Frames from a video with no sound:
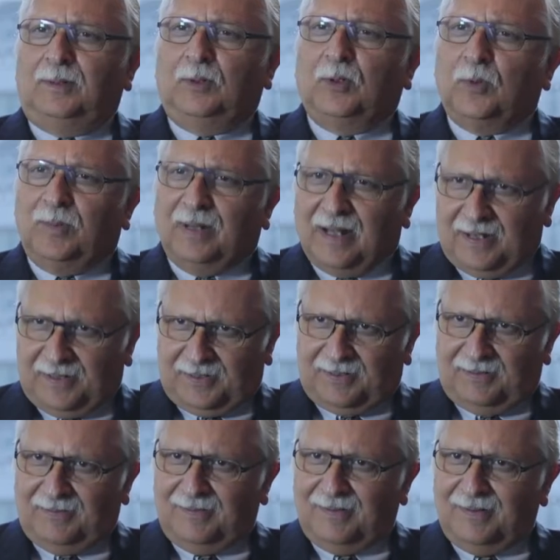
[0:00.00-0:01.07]

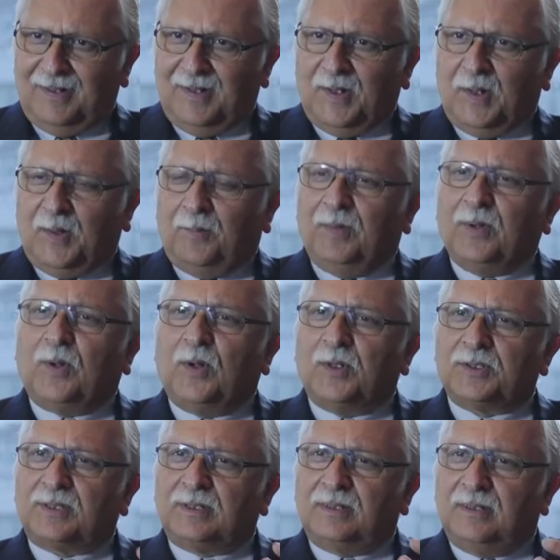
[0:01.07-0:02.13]
globalized,
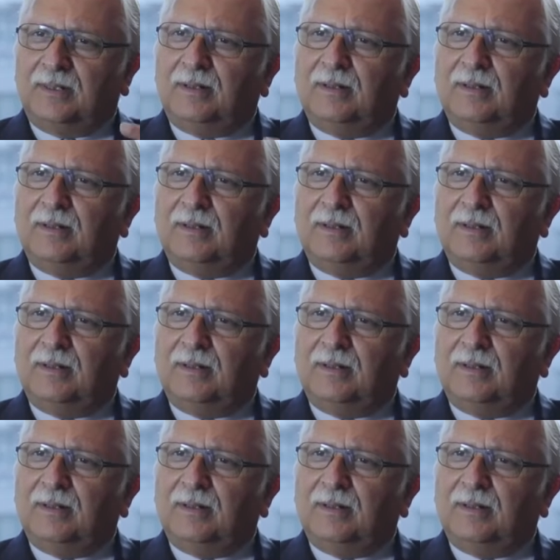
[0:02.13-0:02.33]
because